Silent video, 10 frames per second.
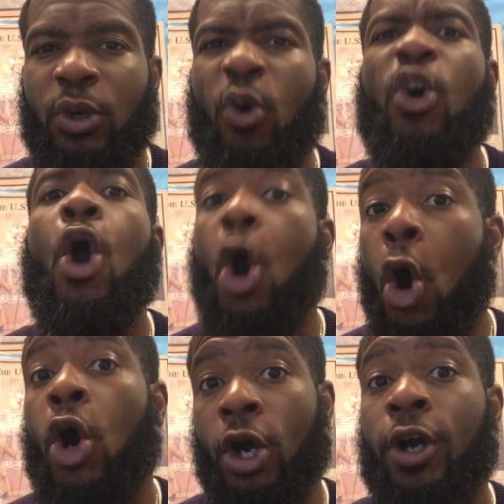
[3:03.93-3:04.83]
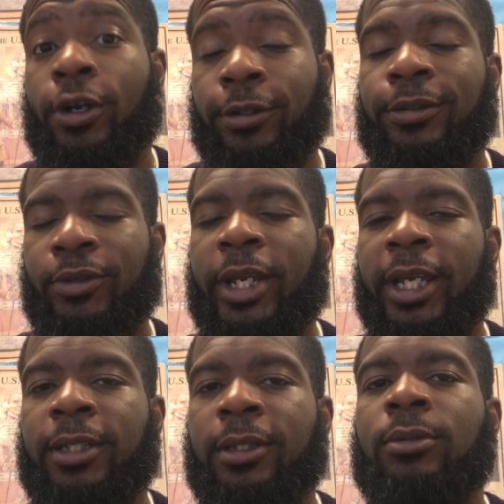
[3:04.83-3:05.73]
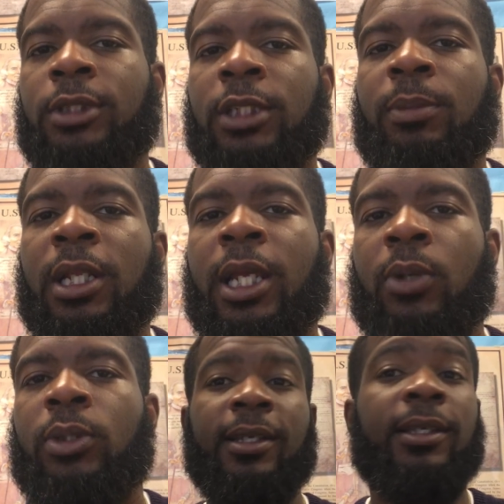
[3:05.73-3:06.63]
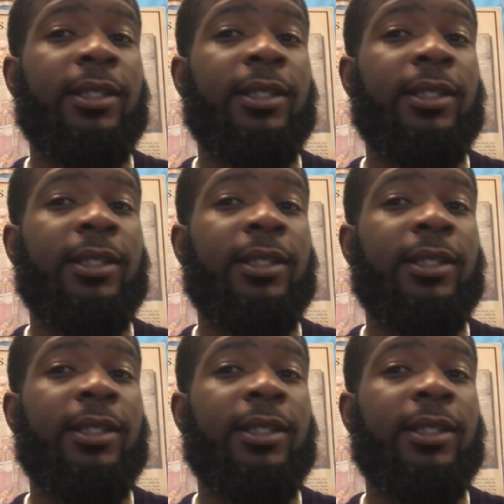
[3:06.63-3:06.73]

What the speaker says: Or R. Okay? Don't judge my language.